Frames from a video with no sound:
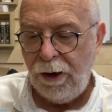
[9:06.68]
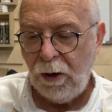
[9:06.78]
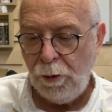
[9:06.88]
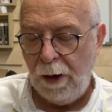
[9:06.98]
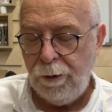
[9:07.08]

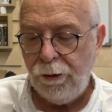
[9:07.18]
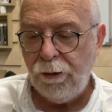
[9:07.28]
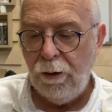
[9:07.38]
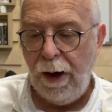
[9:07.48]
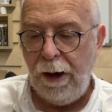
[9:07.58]
web was
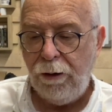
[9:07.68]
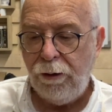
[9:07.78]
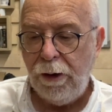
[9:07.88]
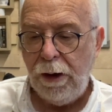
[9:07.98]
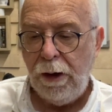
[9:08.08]
great.
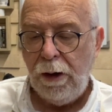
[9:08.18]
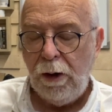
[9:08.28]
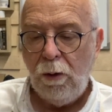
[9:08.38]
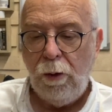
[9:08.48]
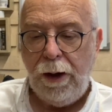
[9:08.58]

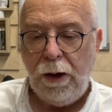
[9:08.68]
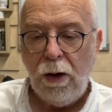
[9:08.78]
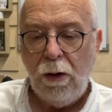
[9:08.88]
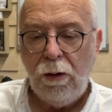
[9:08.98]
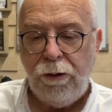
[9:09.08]
We
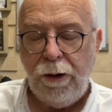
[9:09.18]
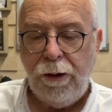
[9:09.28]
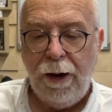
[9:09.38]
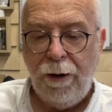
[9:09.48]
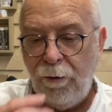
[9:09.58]
cut it
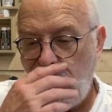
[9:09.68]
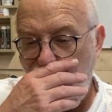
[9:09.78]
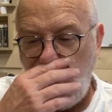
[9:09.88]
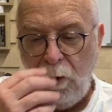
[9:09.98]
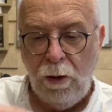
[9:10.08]
down
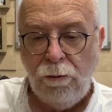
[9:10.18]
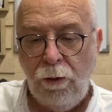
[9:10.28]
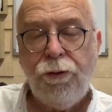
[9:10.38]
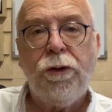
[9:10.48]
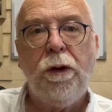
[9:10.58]
to a
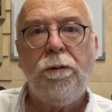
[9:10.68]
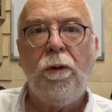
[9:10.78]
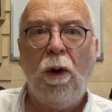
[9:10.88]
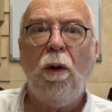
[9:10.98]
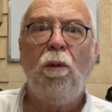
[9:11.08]
rough,
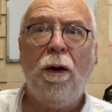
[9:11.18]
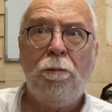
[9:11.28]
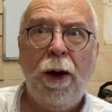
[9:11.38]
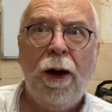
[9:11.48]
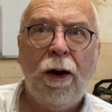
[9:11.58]
well,
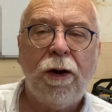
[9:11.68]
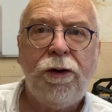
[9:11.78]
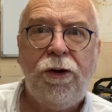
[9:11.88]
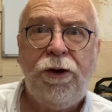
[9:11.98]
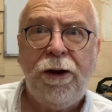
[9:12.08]
Mark
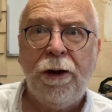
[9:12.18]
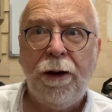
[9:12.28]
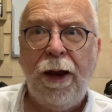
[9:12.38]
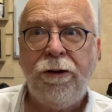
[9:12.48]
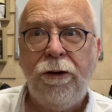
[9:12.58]
didn't
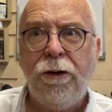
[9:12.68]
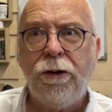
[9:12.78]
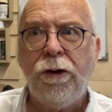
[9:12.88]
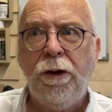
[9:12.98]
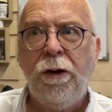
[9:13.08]
let
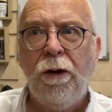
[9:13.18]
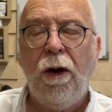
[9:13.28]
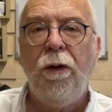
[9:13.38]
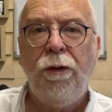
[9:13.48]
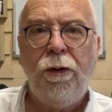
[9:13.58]
us
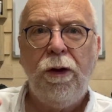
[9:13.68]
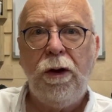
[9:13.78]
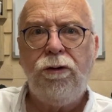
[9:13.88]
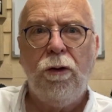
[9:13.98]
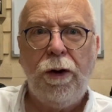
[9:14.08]
on the
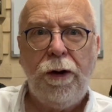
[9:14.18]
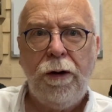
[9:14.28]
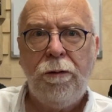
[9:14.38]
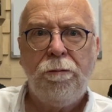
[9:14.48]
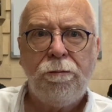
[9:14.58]
joiner
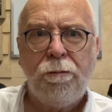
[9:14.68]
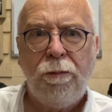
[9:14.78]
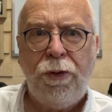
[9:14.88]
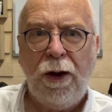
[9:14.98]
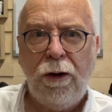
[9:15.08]

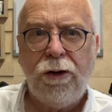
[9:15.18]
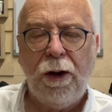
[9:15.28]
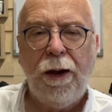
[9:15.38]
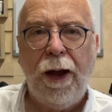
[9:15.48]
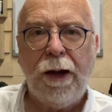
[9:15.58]
thickness,
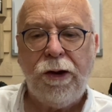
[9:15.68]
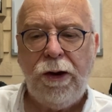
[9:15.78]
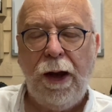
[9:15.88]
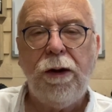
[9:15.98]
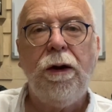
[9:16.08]
like I
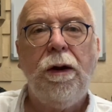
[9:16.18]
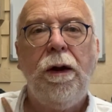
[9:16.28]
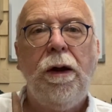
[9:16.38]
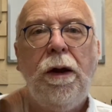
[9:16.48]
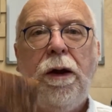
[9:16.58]
said,
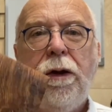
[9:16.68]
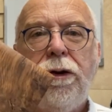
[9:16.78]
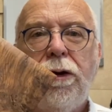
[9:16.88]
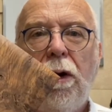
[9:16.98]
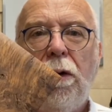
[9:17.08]

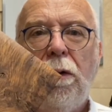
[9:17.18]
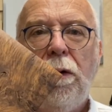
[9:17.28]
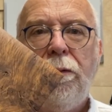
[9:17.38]
so